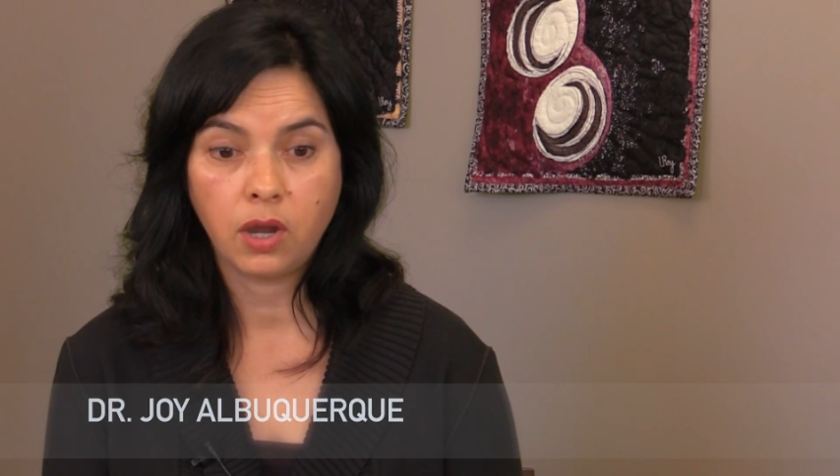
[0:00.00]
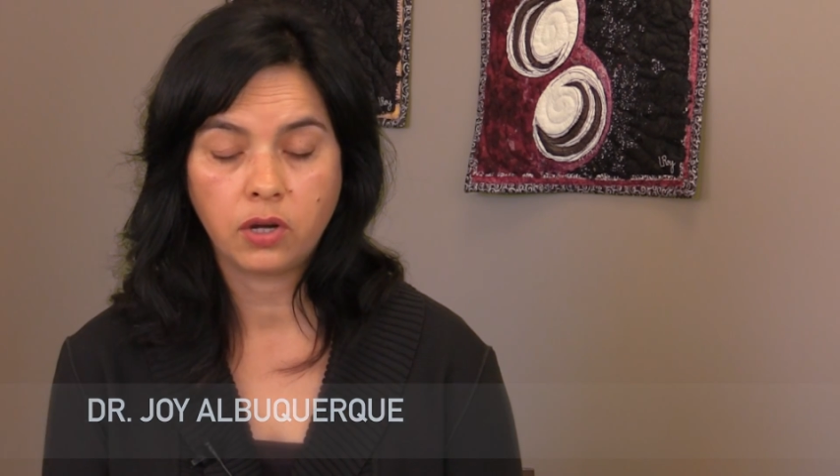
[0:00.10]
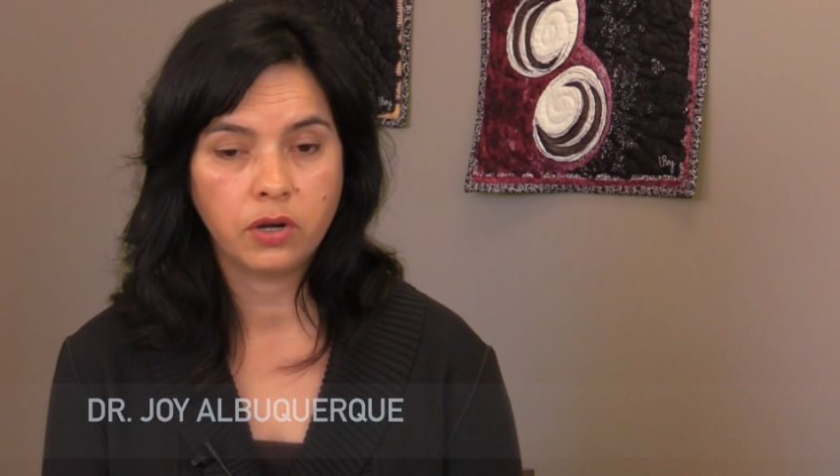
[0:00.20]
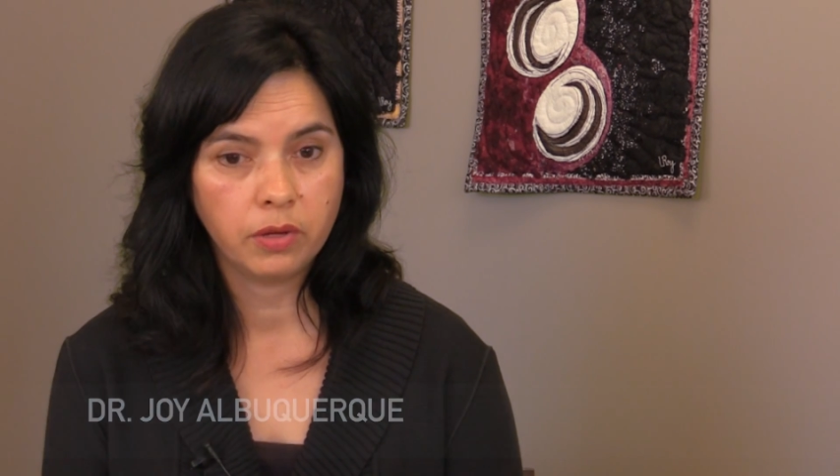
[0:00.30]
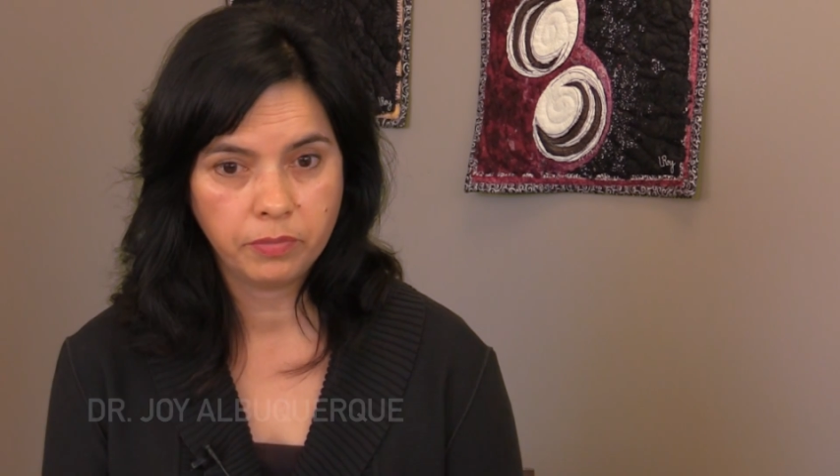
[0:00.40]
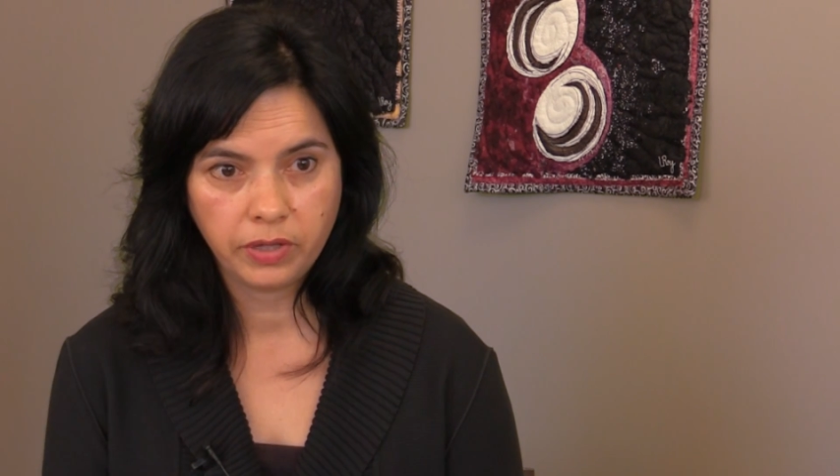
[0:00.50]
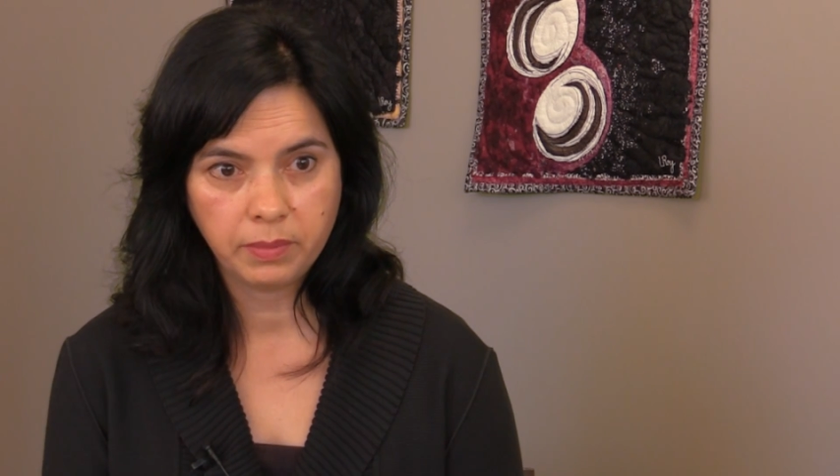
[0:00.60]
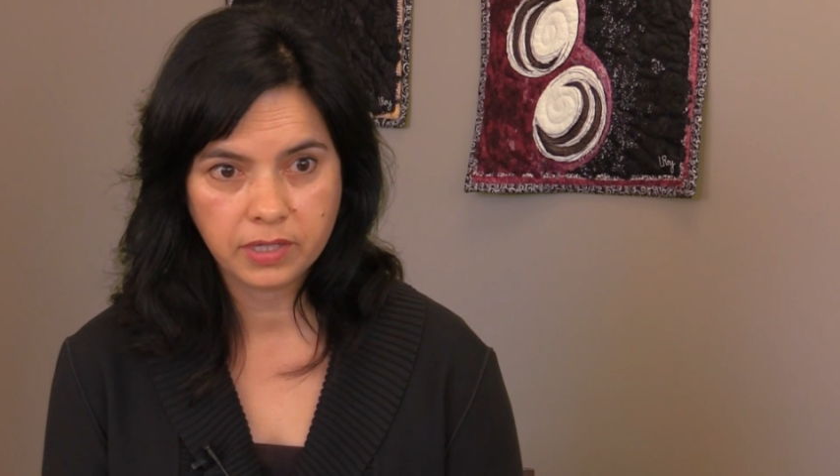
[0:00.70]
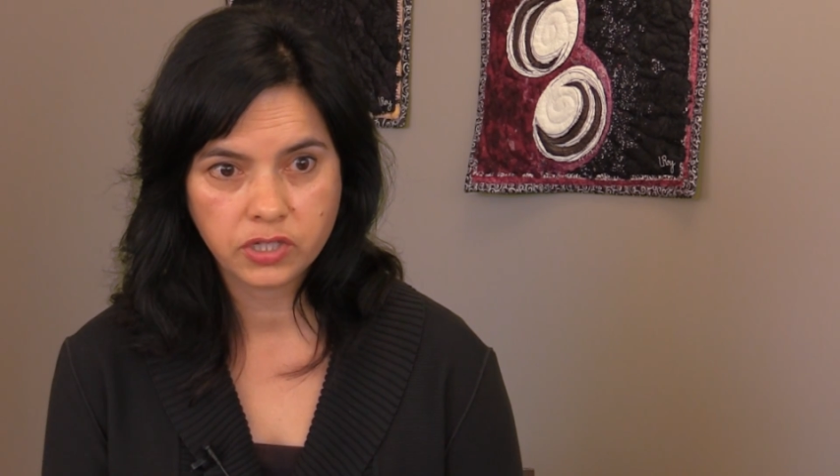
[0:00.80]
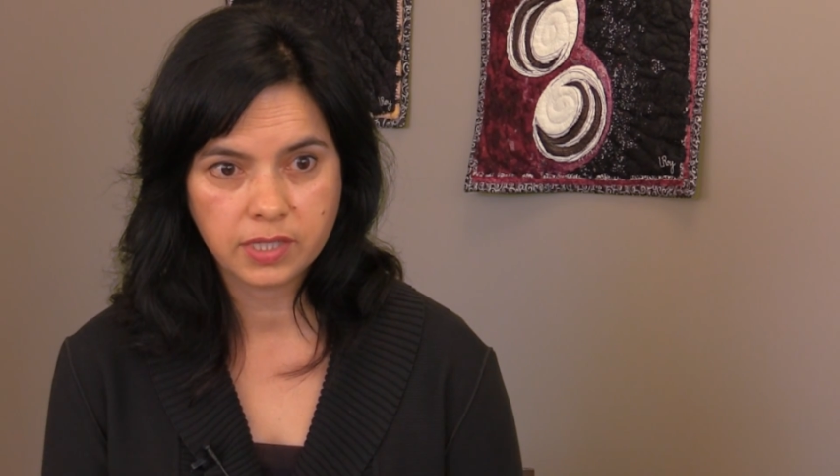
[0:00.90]
occur pretty
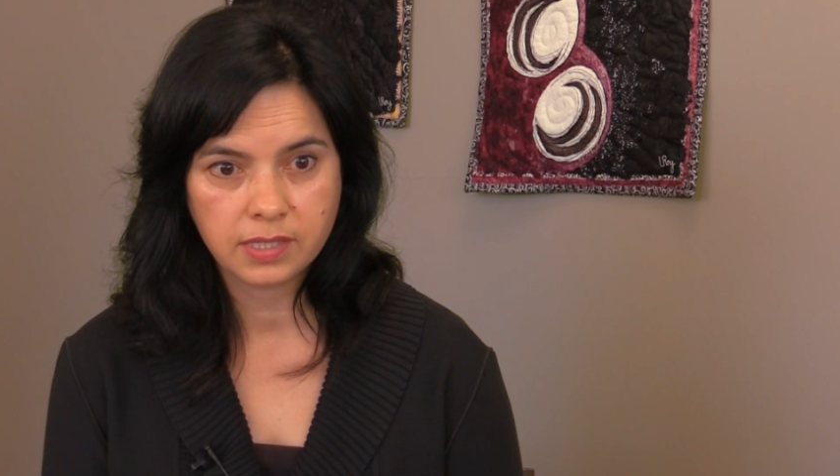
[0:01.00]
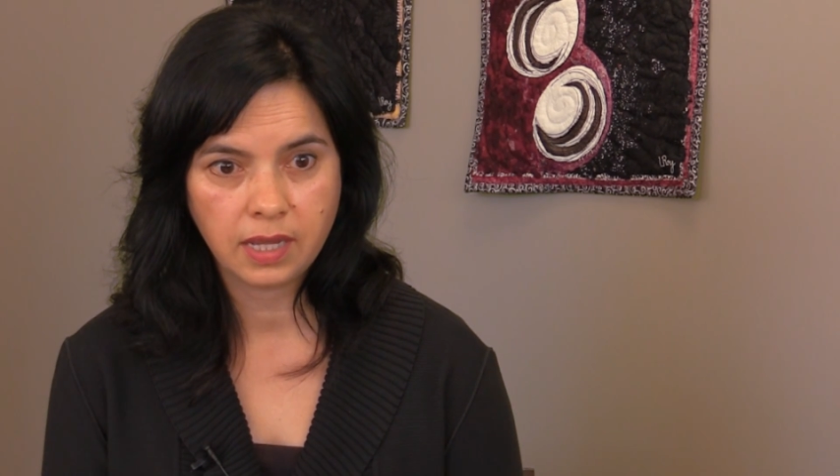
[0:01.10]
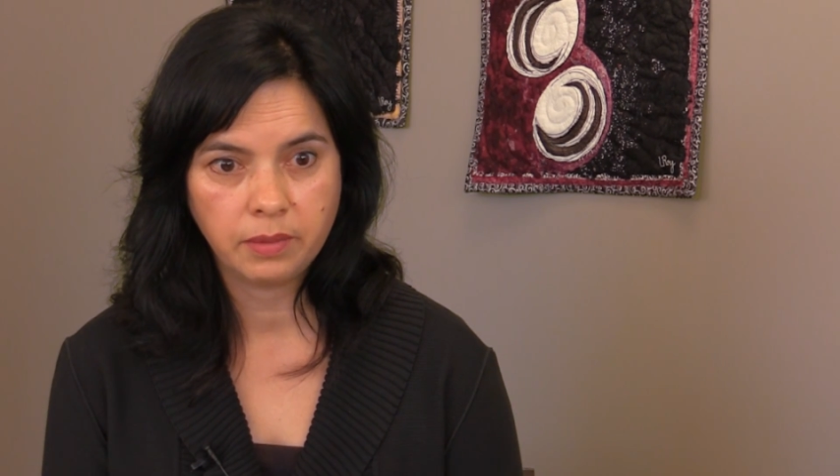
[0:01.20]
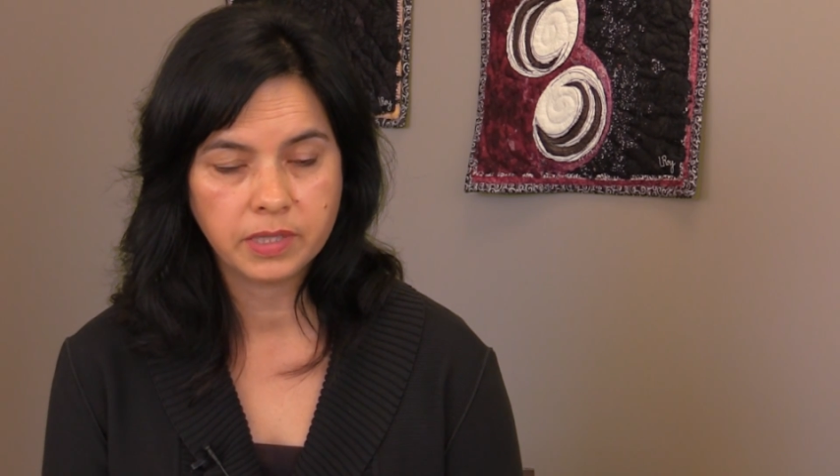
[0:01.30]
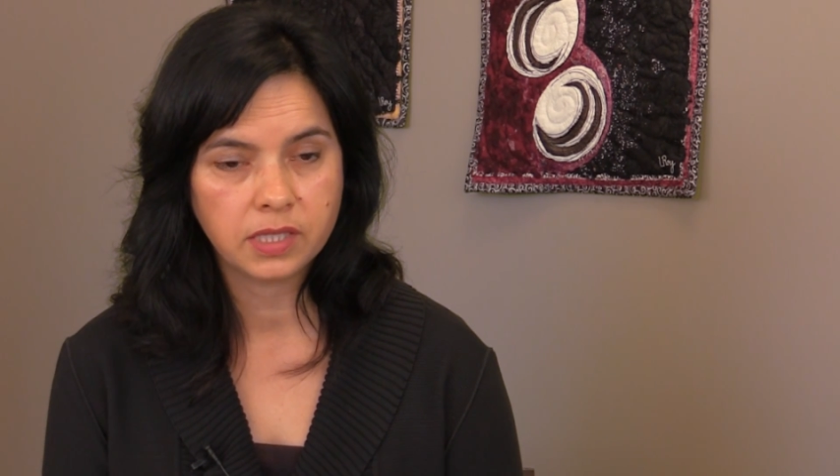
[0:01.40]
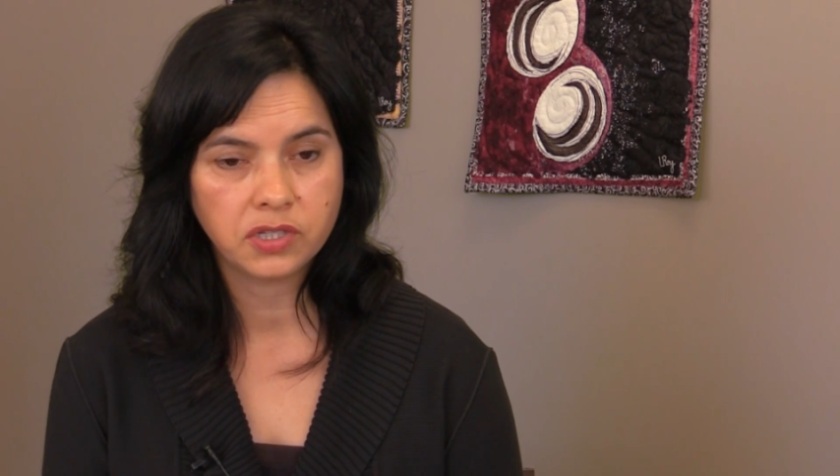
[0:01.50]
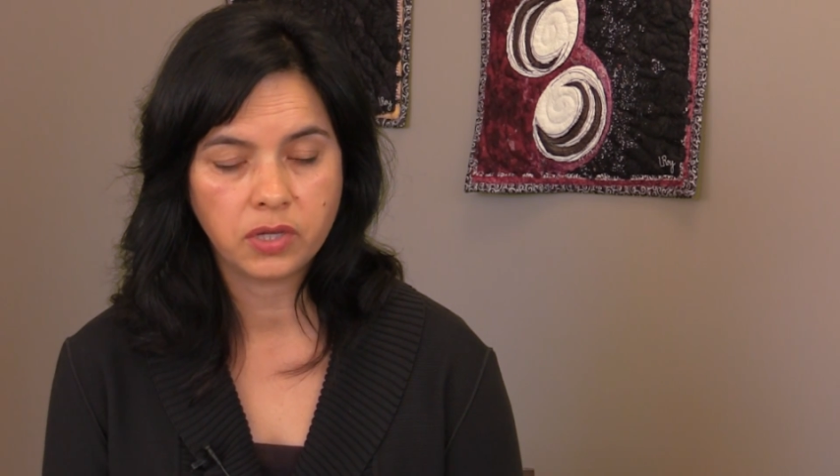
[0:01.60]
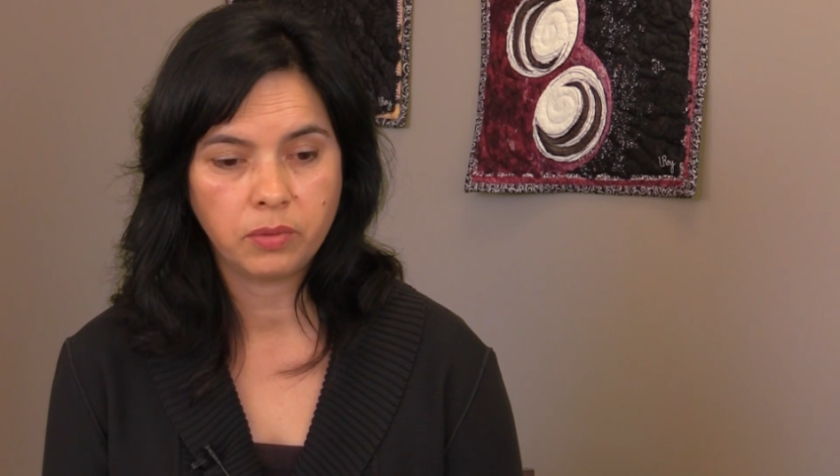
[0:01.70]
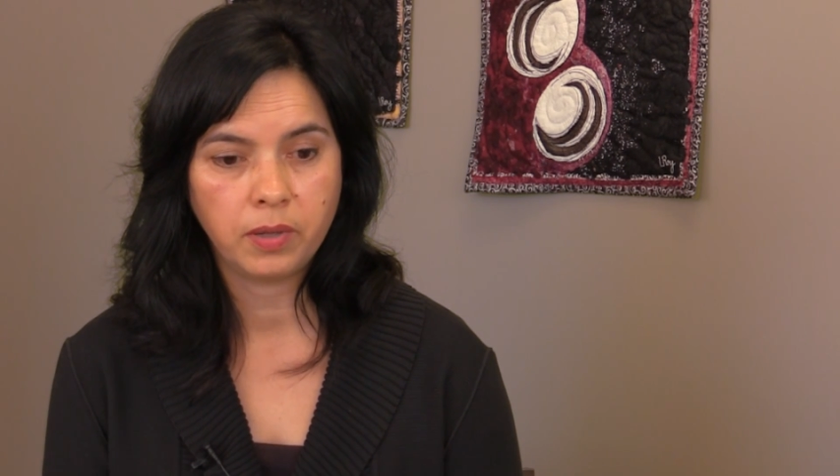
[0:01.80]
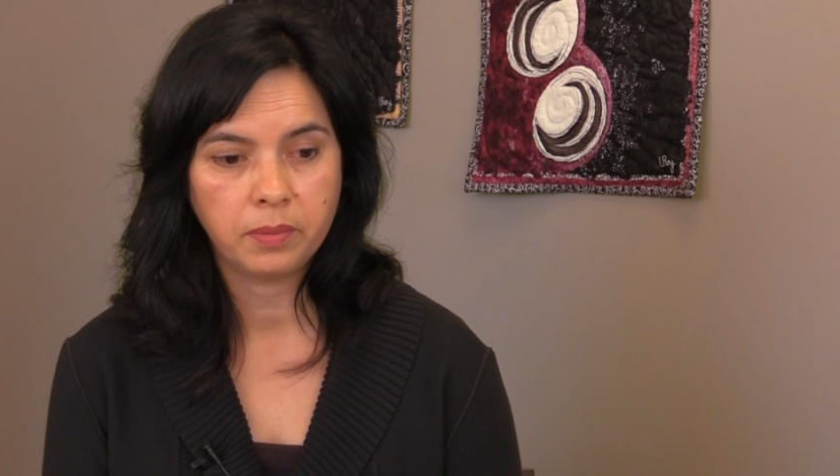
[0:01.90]
much the same as the
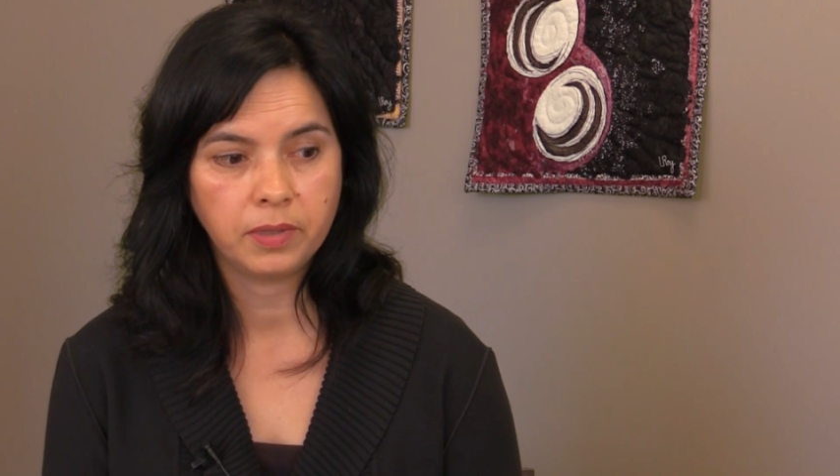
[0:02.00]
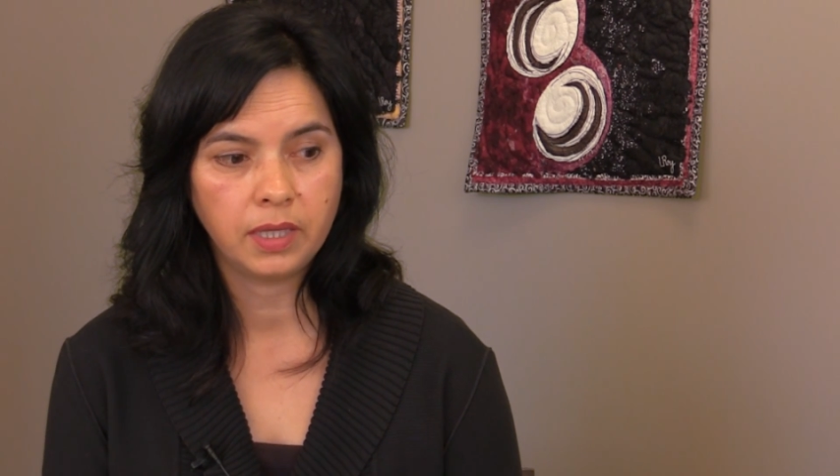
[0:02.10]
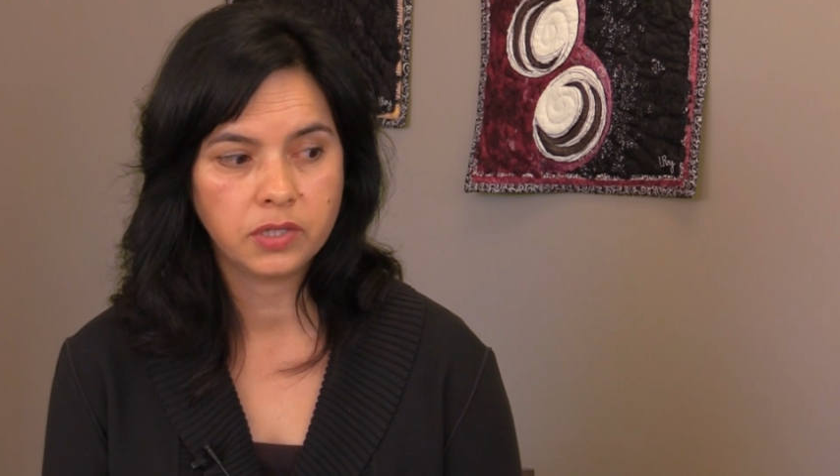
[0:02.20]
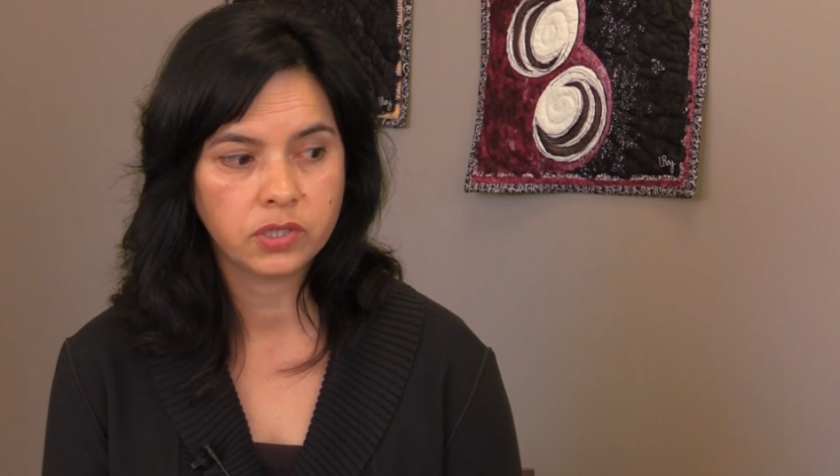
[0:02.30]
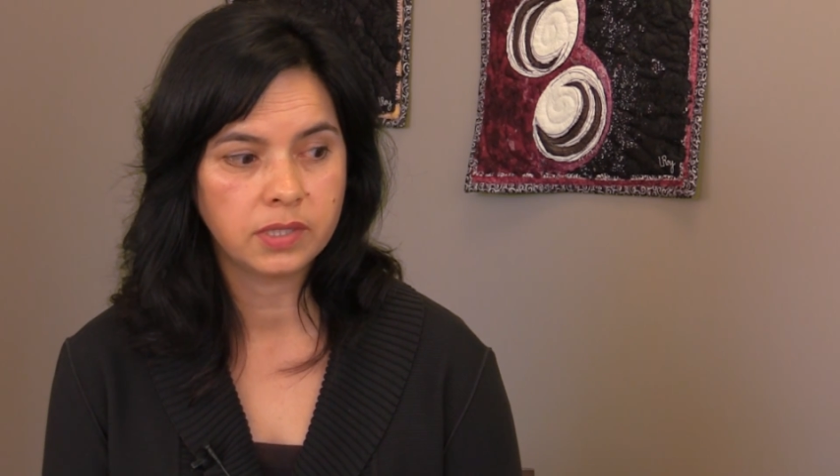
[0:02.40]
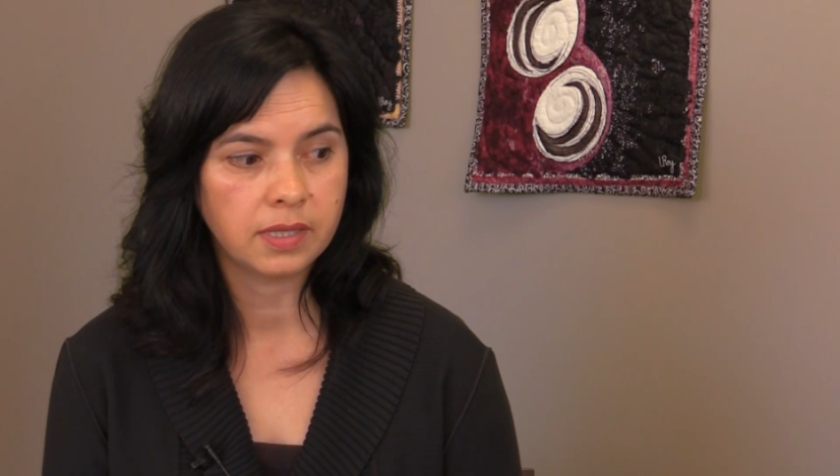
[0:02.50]
general population.